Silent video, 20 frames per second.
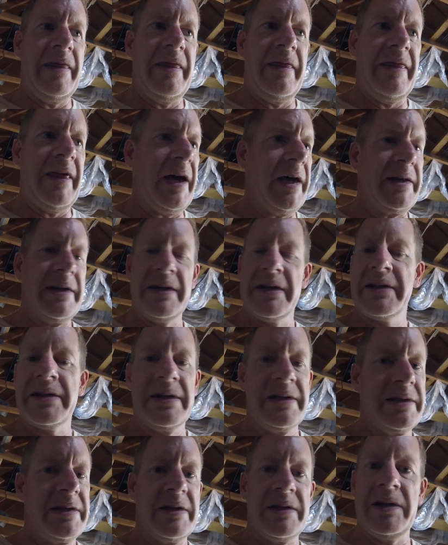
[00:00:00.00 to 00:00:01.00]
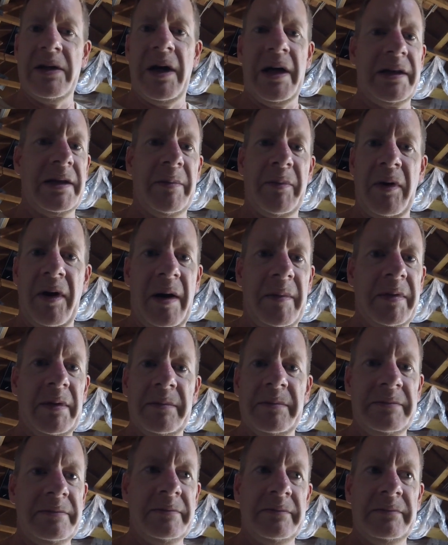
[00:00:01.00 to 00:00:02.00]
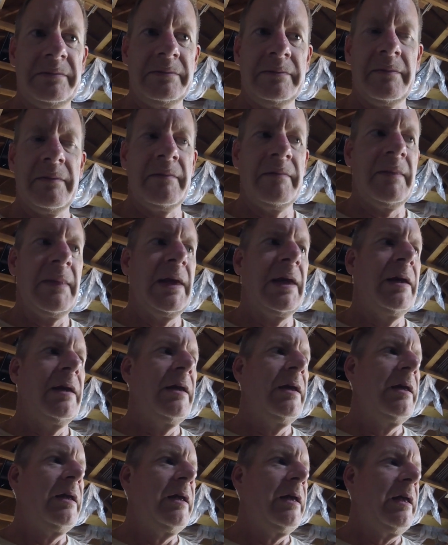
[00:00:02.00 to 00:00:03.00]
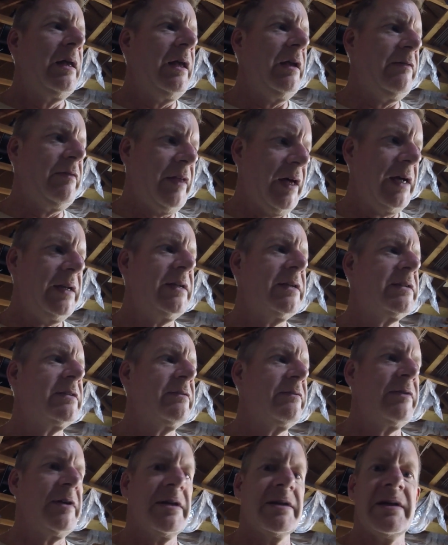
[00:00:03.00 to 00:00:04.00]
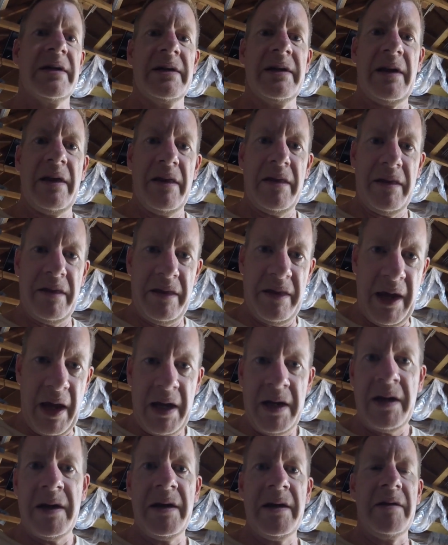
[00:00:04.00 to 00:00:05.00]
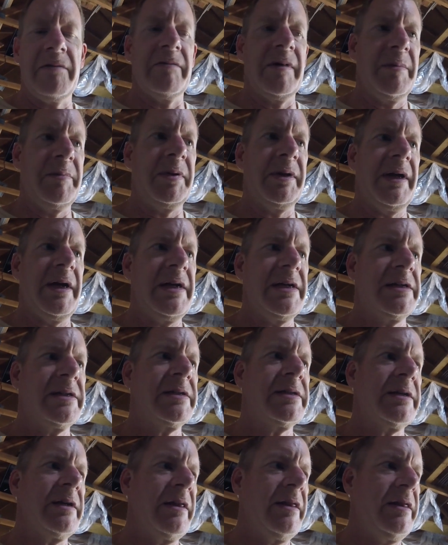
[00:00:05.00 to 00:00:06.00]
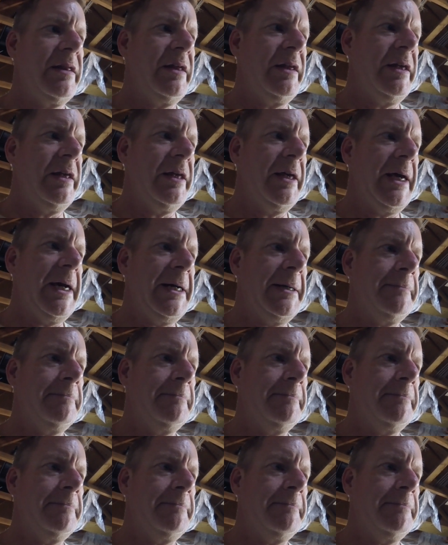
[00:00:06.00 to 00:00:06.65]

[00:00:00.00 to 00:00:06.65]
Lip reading: that distance is not the problem. If that doesn't fix it, then replace the